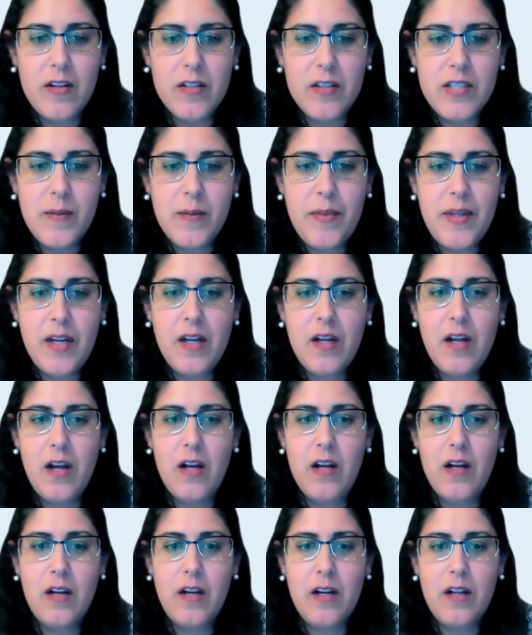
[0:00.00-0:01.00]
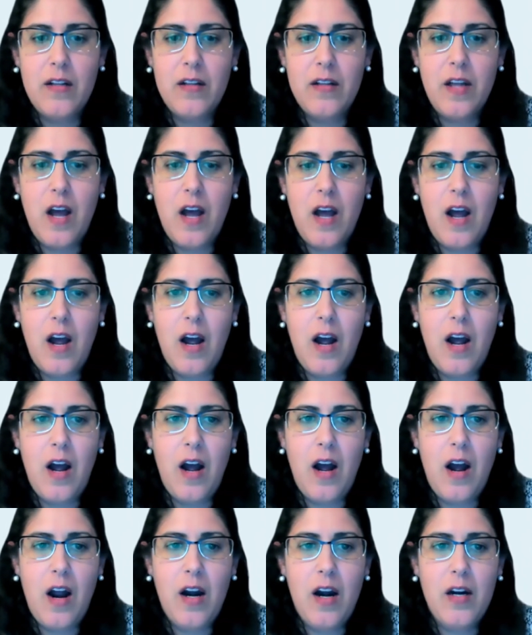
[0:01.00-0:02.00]
There's something called the
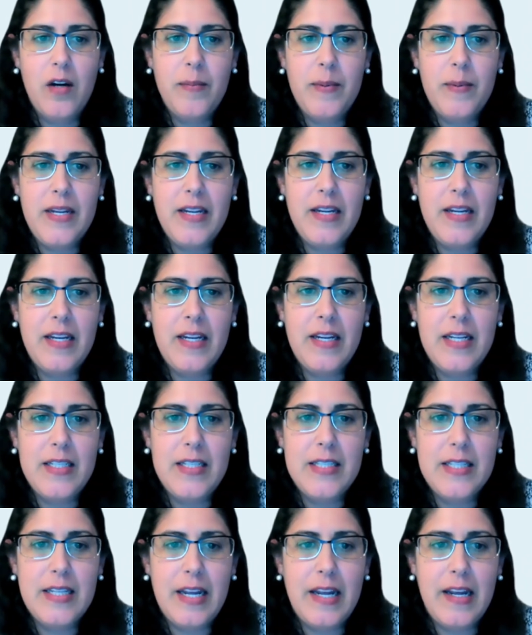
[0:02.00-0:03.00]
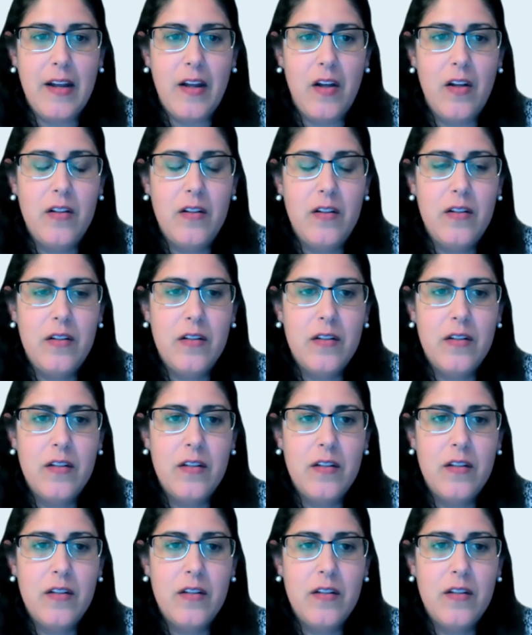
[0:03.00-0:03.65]
RPE scale.